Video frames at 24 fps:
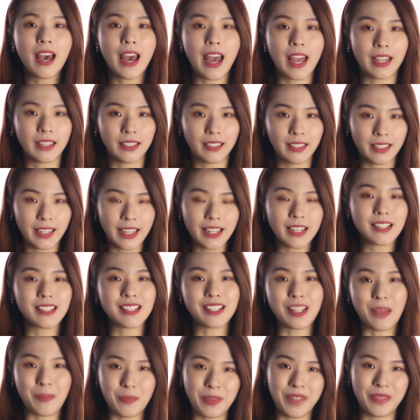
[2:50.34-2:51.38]
and click
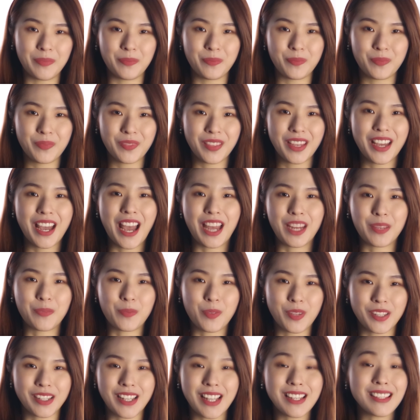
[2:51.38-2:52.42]
submit and the
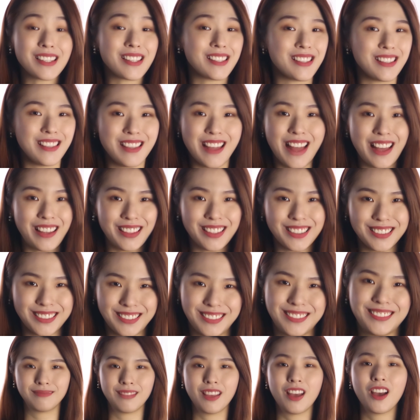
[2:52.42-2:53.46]
process is done.
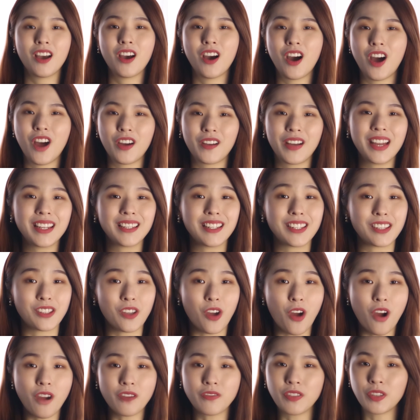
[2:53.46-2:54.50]
Alright, that's
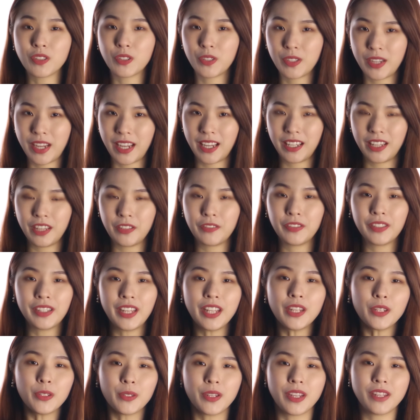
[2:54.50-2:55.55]
all for today. If you
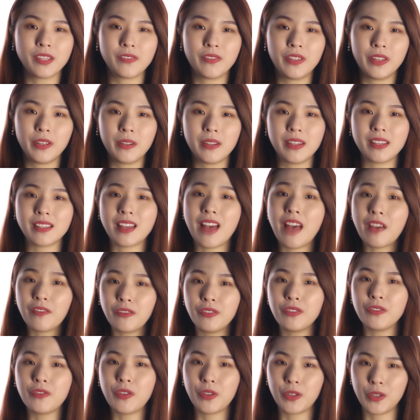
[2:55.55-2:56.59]
think today's video is
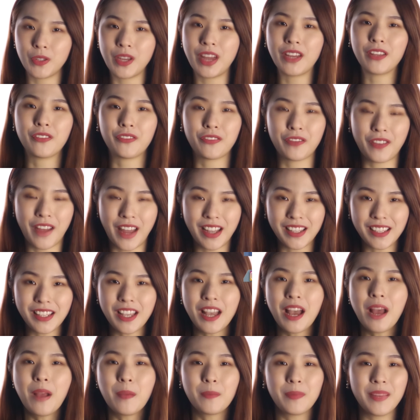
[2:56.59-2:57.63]
helpful for you and your friends,
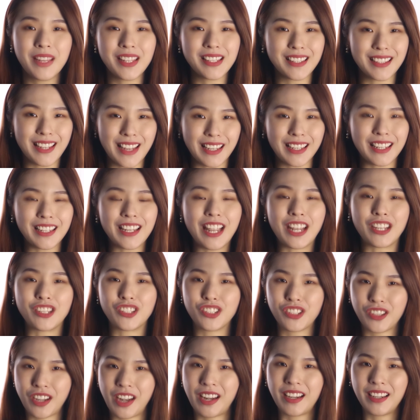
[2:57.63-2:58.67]
please like it and
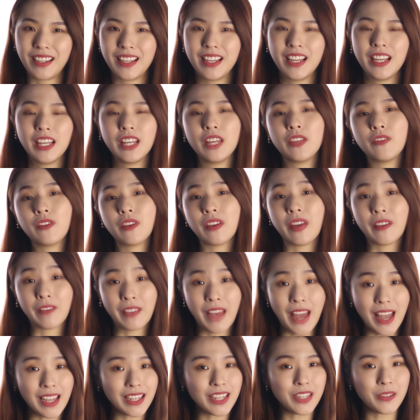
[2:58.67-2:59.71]
share it. If you have
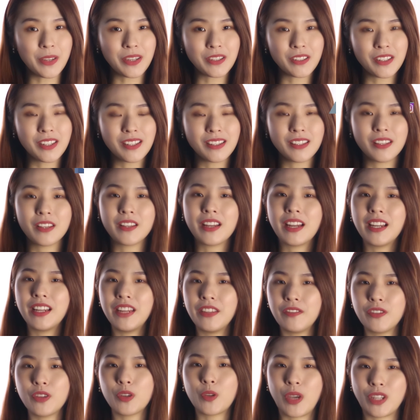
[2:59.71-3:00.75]
any questions, you can
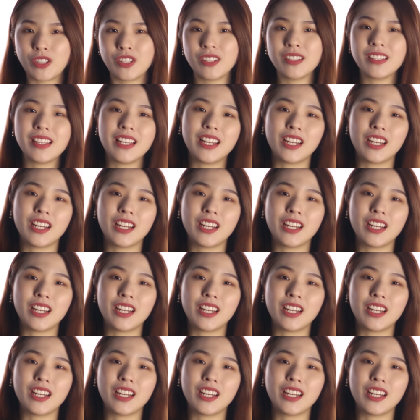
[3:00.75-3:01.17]
leave your questions